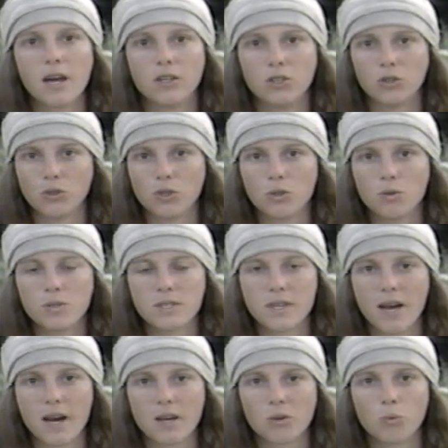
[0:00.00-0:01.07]
and you'll use
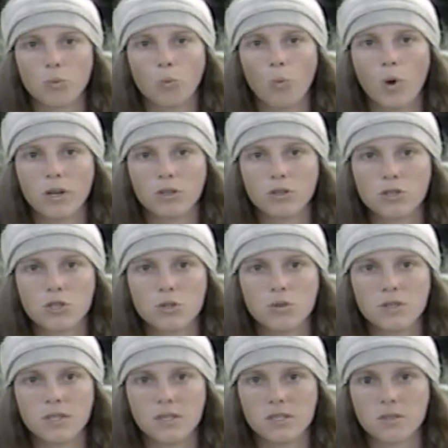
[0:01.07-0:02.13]
that one or two
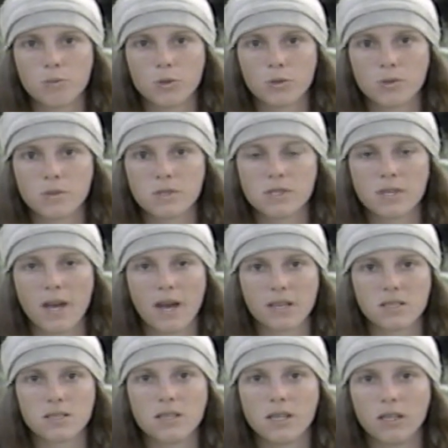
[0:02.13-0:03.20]
teaspoons
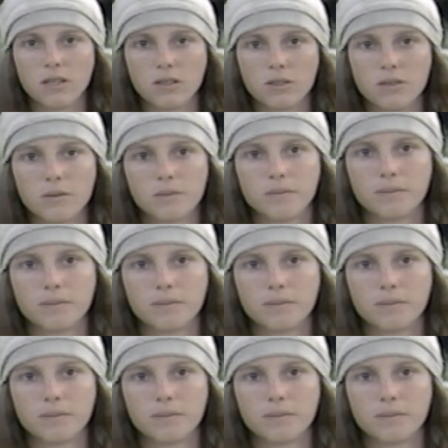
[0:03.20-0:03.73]
as needed.